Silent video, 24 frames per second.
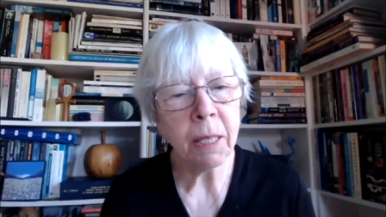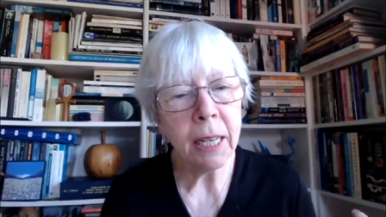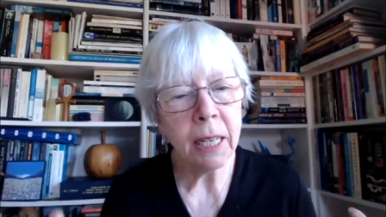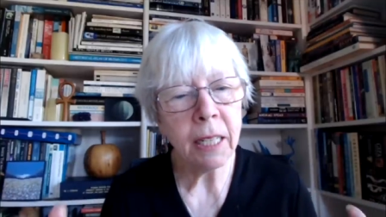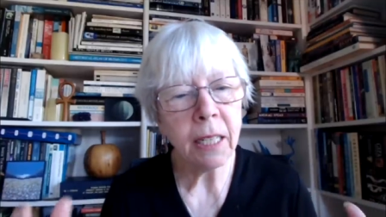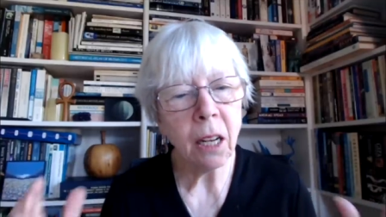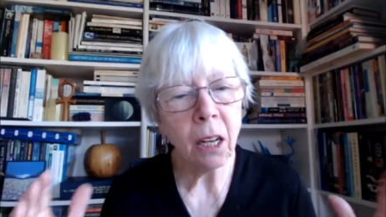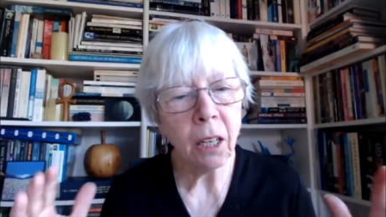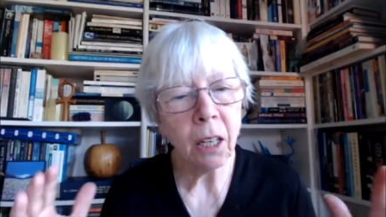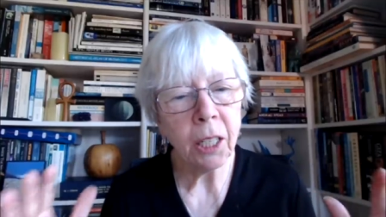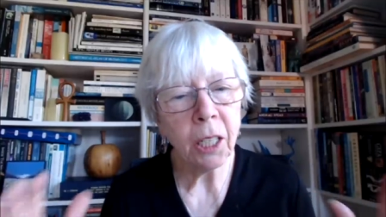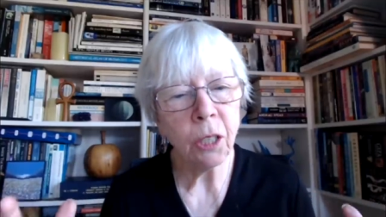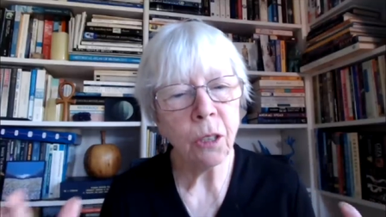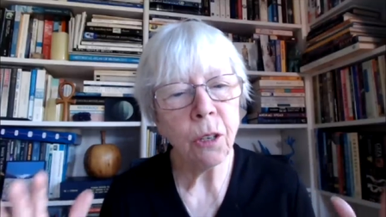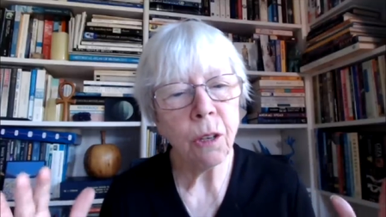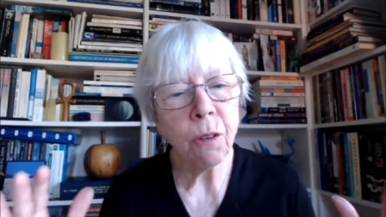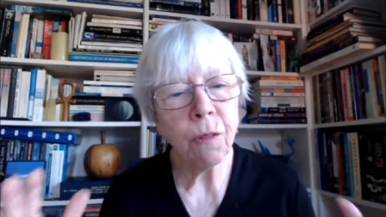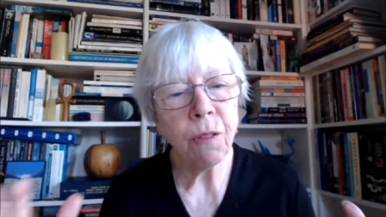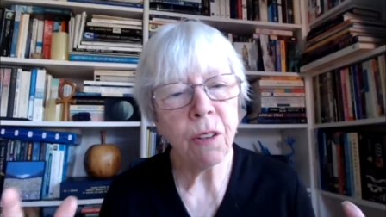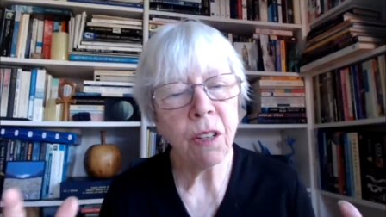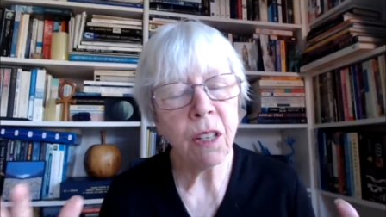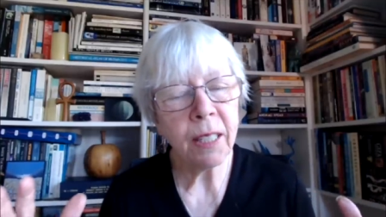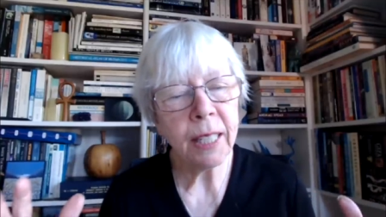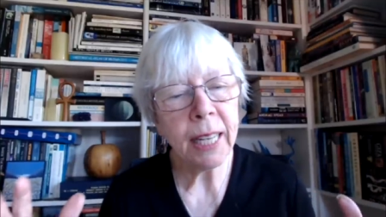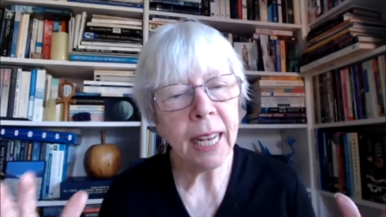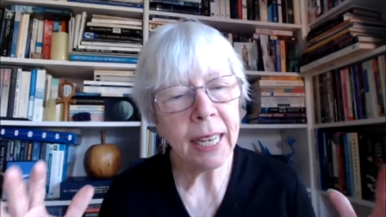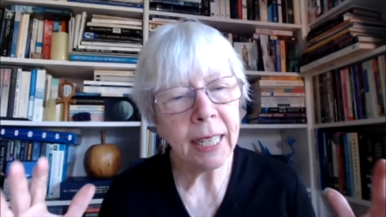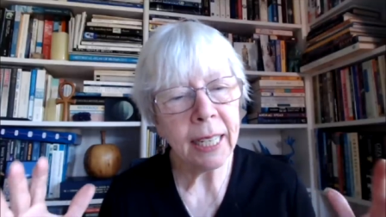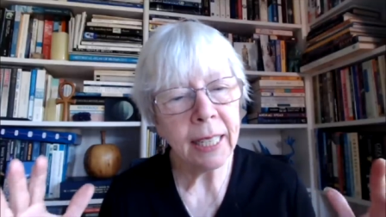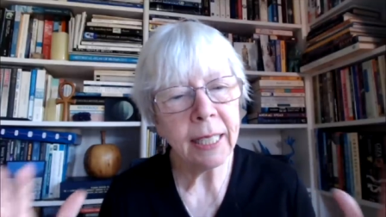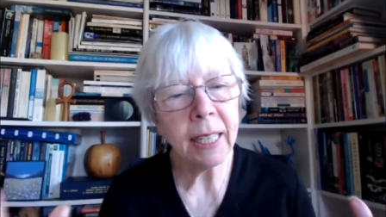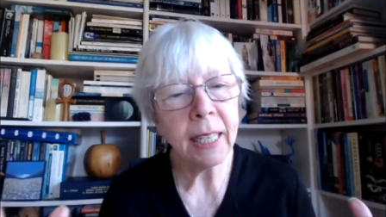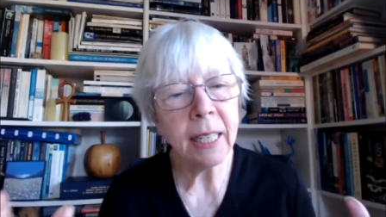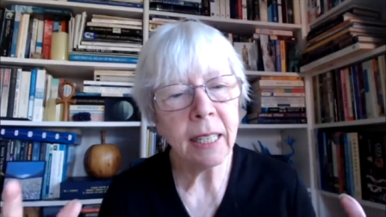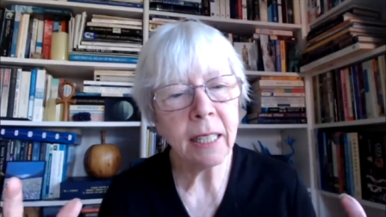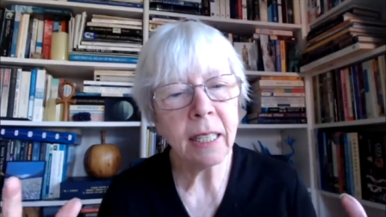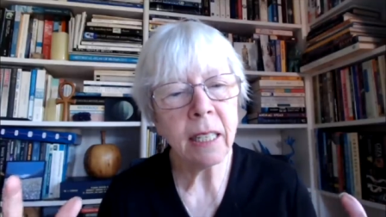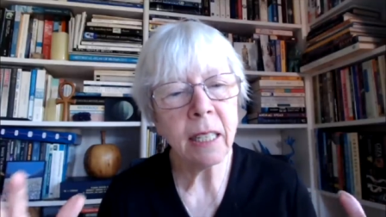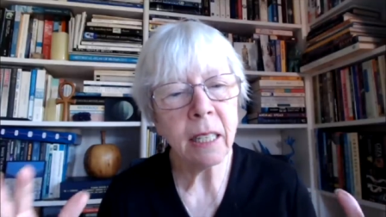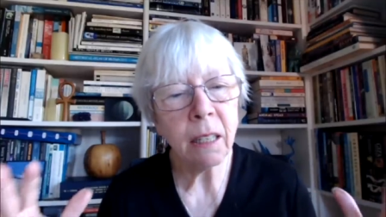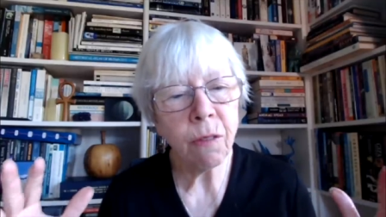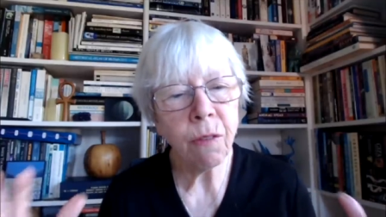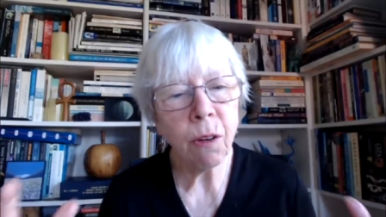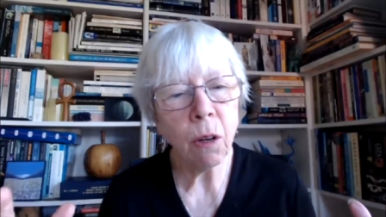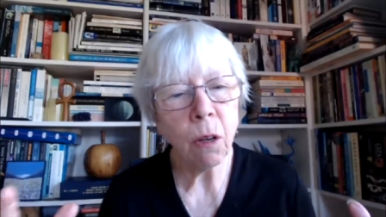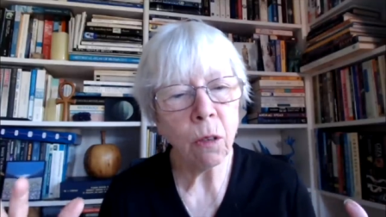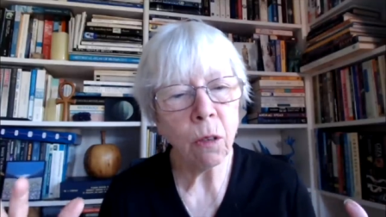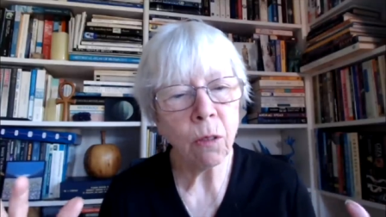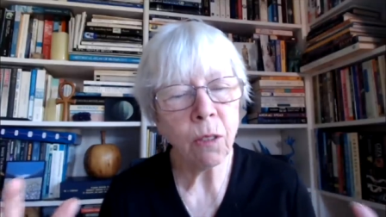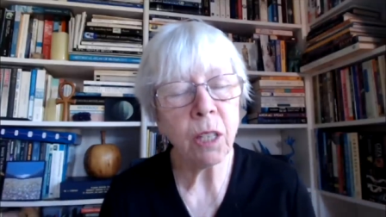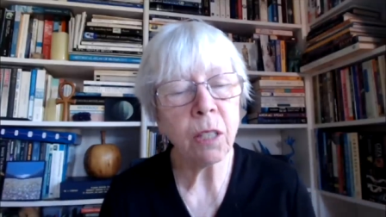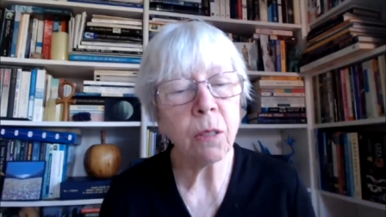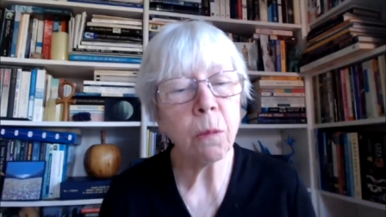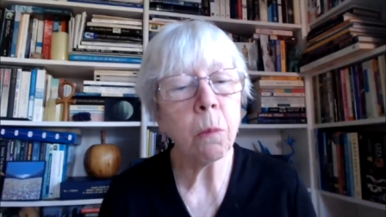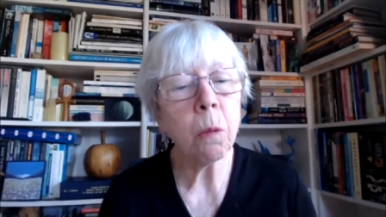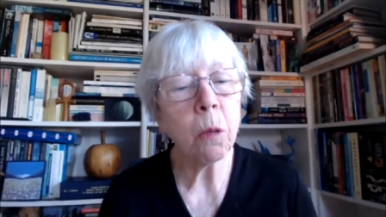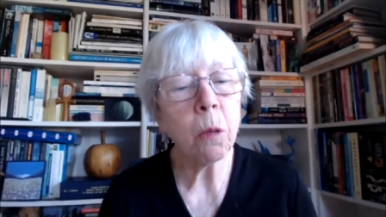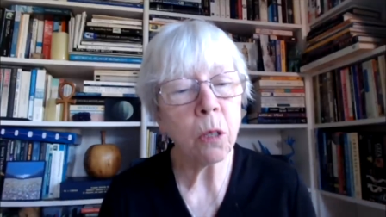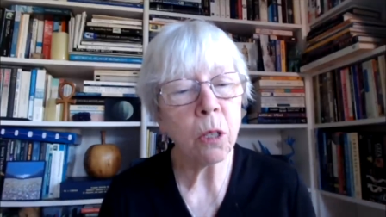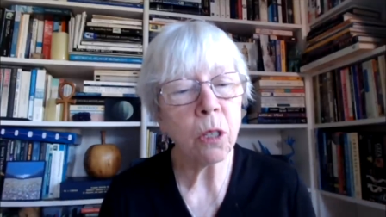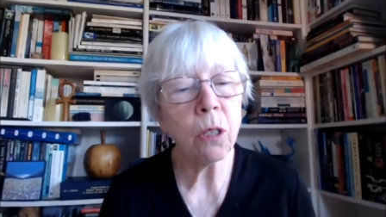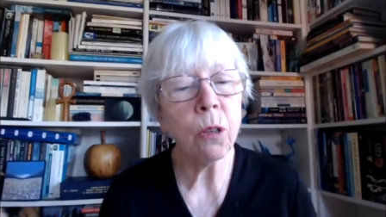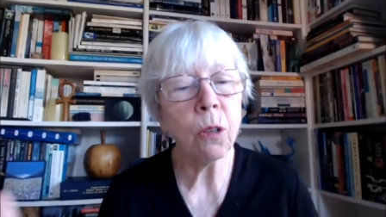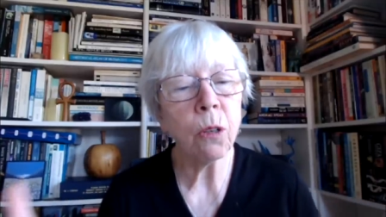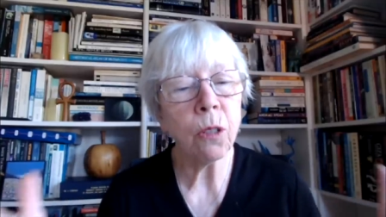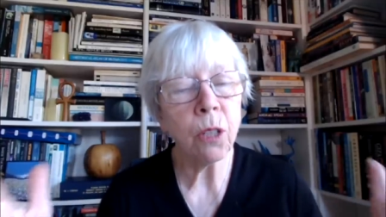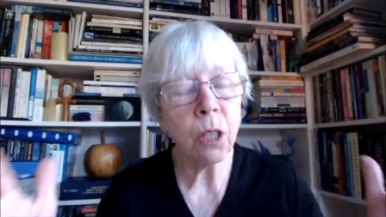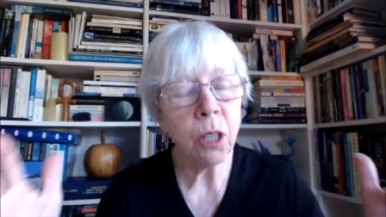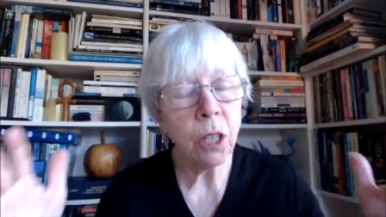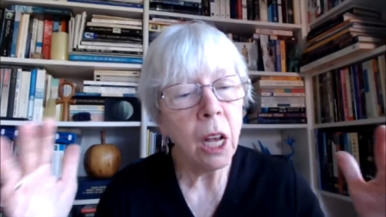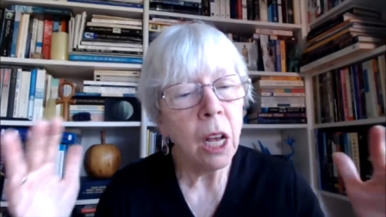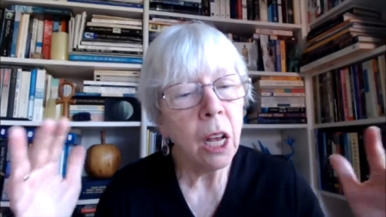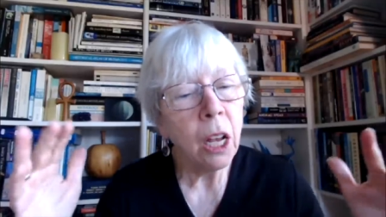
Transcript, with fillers: is our universe exists and evolves as what's called a